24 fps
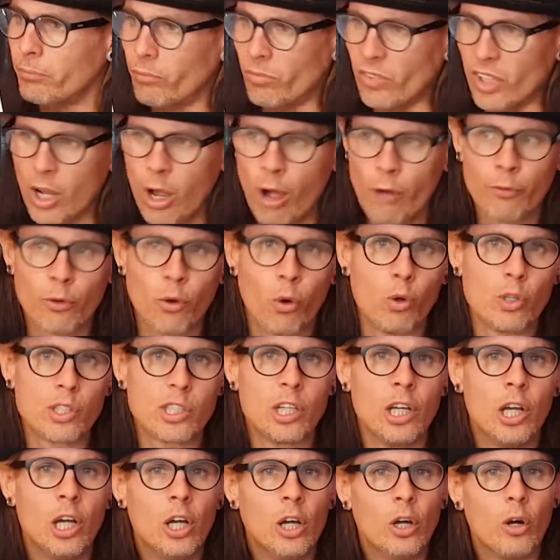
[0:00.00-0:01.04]
Of course,
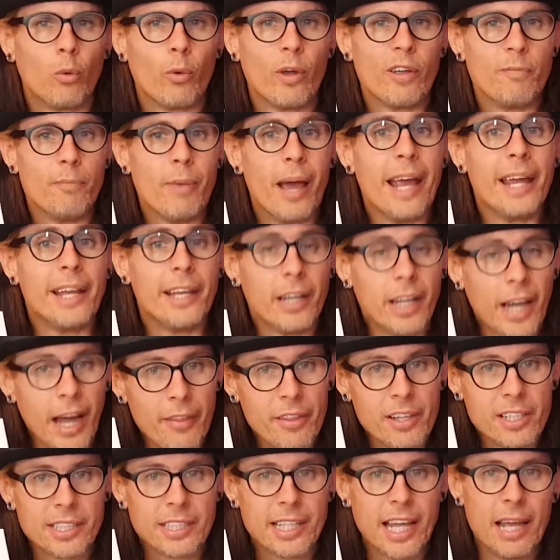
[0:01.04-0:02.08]
we've made other
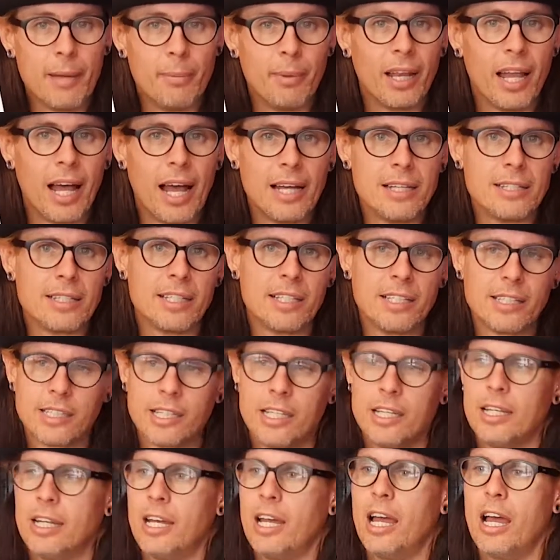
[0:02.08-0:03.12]
stabilizers,
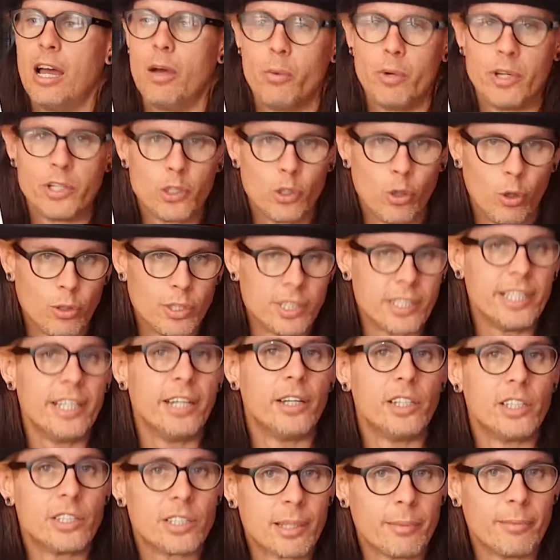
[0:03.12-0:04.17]
which you'll see in
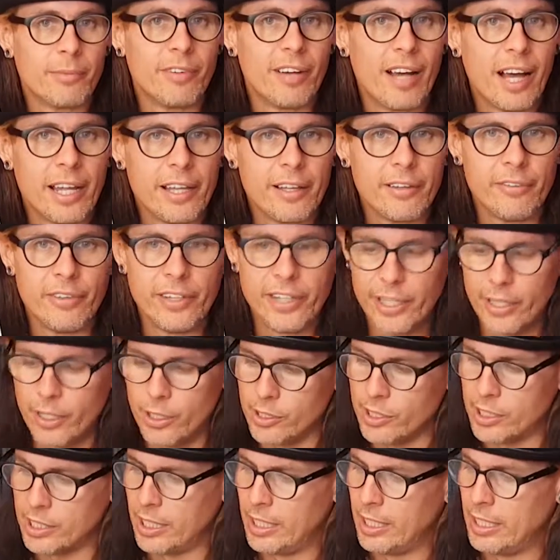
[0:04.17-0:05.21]
some of our other videos.
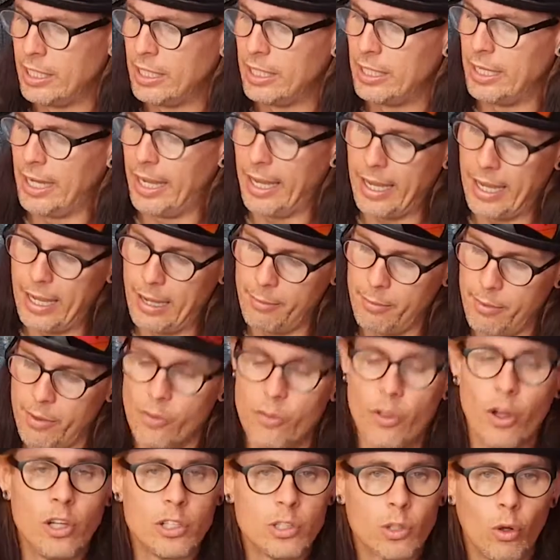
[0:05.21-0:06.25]

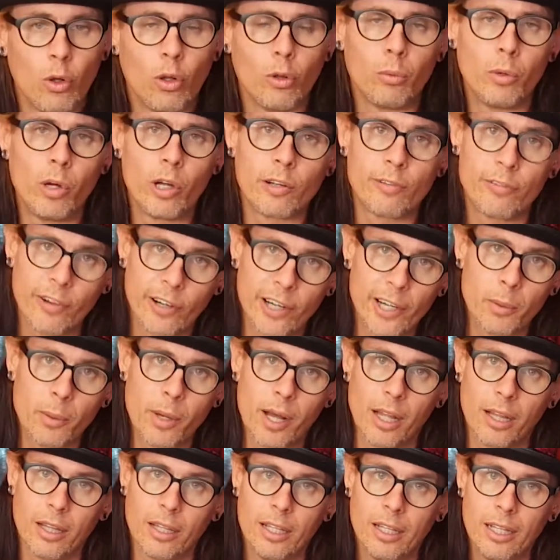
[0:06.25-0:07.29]
Those all work very
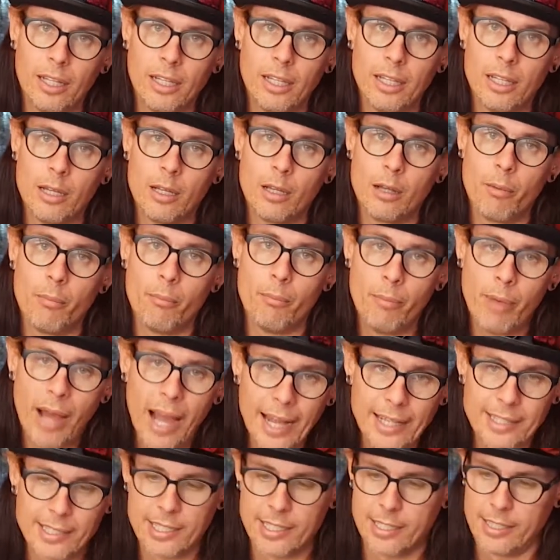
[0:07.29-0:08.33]
well, but